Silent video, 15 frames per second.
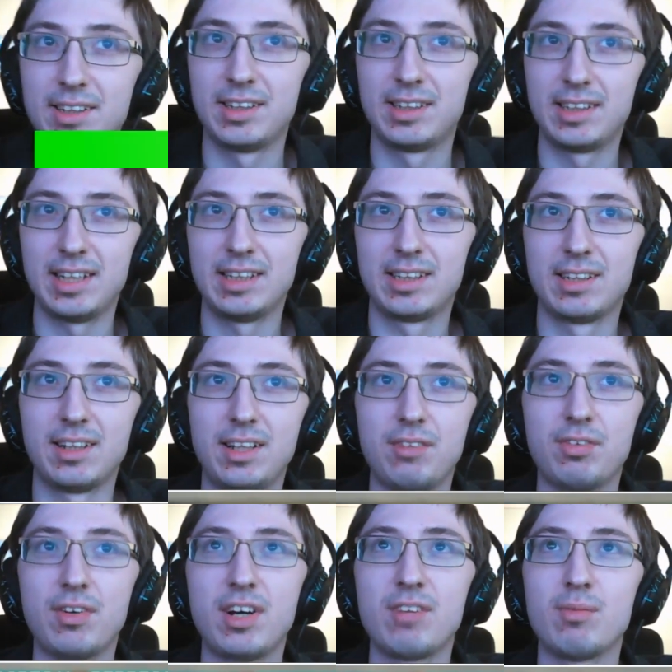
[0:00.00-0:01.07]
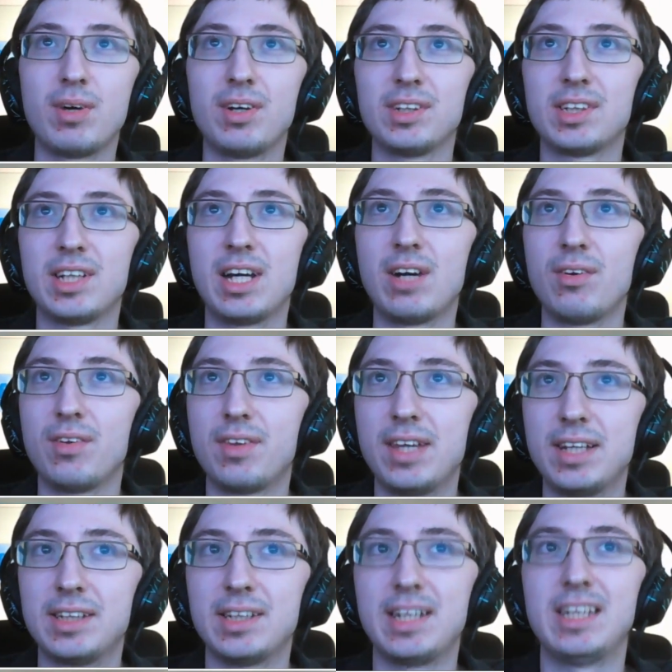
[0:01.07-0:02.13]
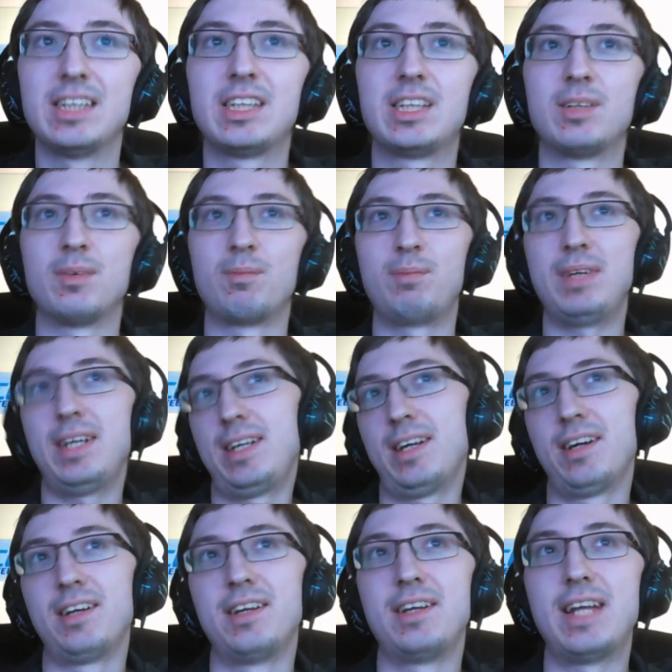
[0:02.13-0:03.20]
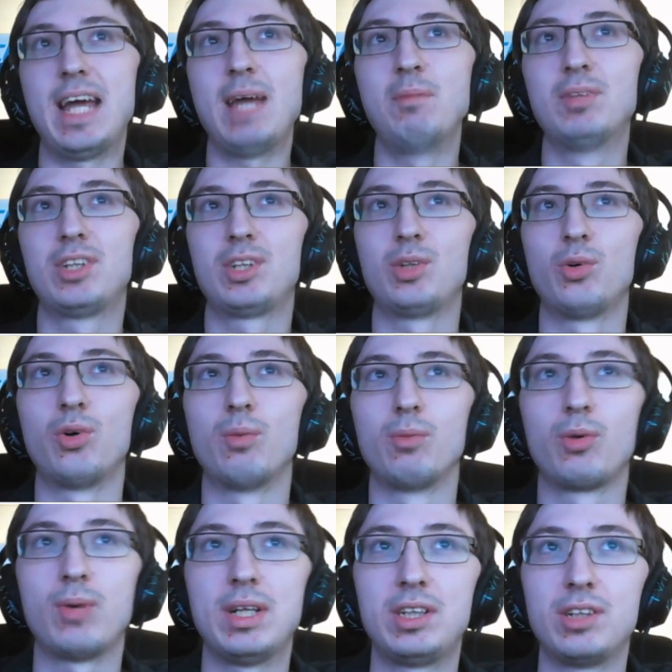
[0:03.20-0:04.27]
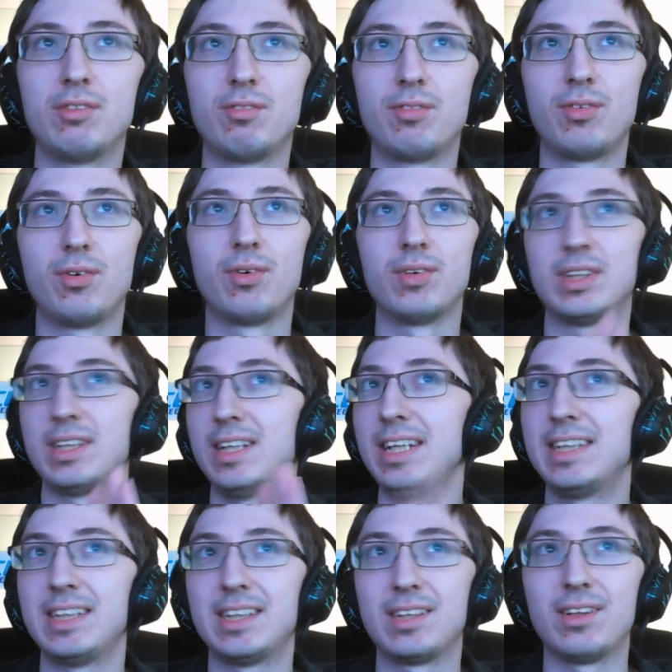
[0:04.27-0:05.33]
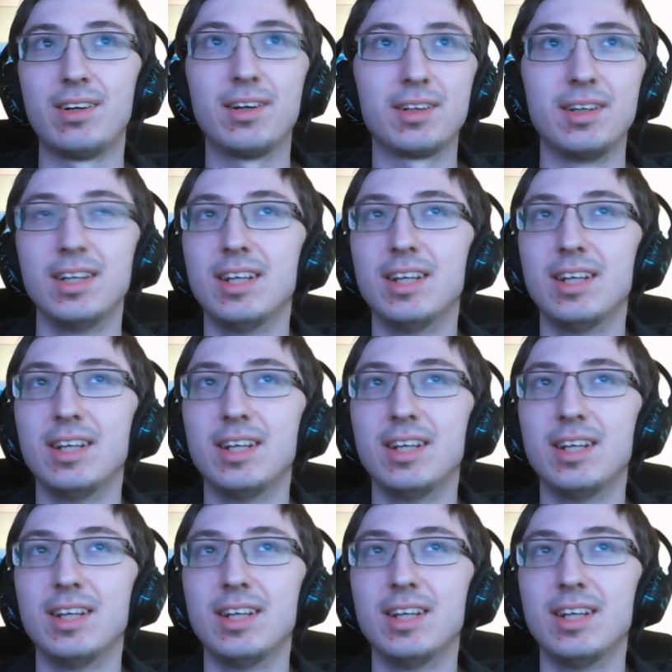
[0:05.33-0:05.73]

it is, 35 miles an hour, and this is to be a named storm. Question 4, it's an easy start.